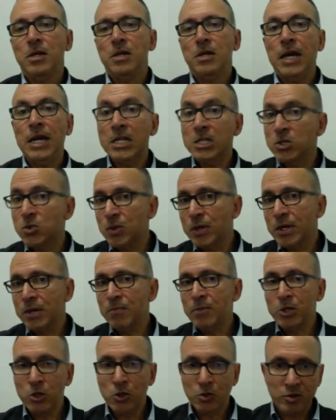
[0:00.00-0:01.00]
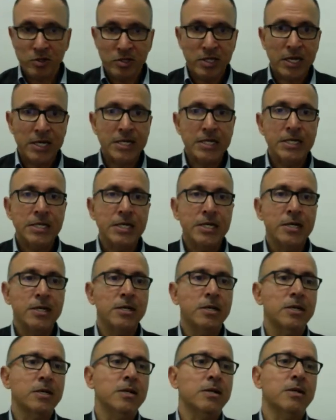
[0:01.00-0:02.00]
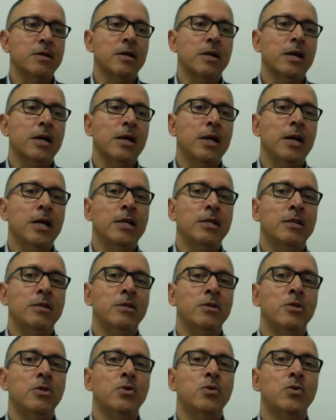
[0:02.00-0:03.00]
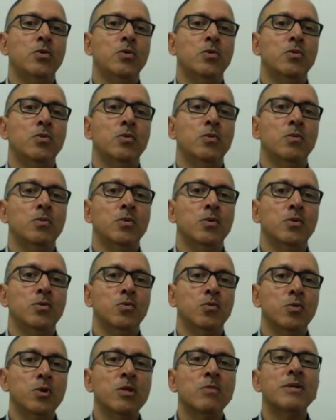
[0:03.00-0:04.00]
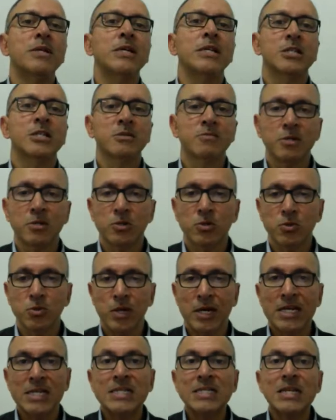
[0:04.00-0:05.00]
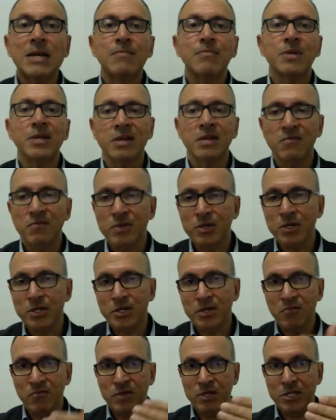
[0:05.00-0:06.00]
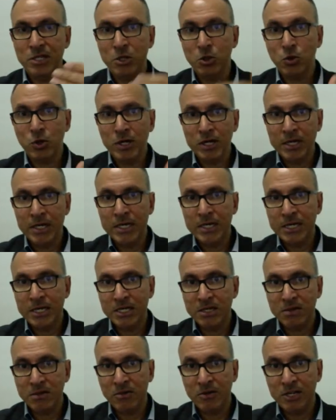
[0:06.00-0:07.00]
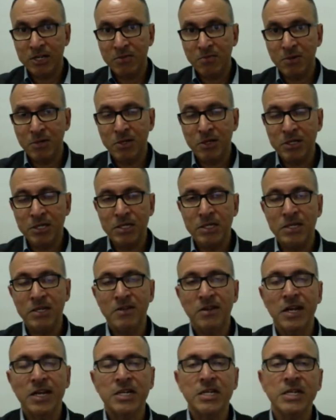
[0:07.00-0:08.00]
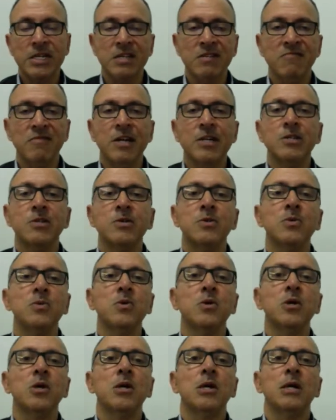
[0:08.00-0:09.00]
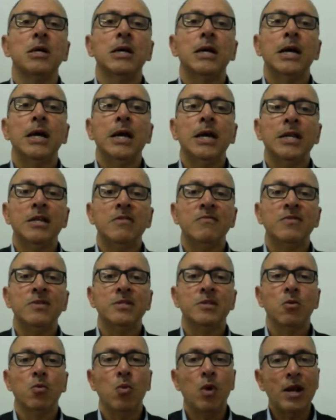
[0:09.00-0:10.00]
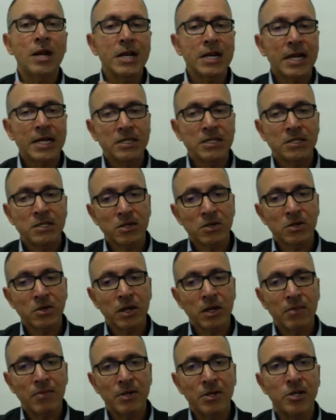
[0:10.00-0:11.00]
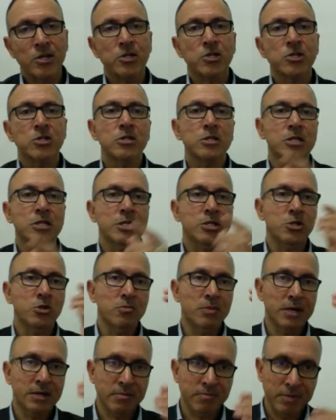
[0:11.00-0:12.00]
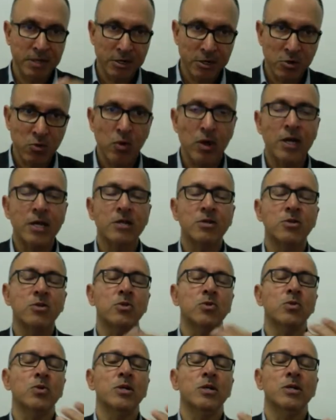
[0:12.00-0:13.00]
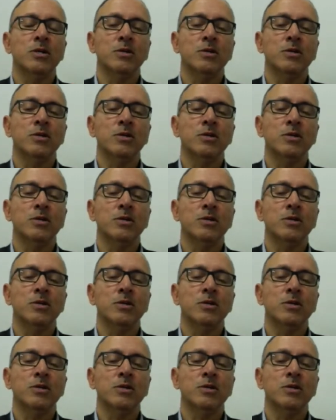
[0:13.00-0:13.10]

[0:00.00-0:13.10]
elsewhere, but you're residing here, and you will be eligible to accept the invitation within the 28 days grace period that they actually invite you. And if it's a 190 application, then you might be required to do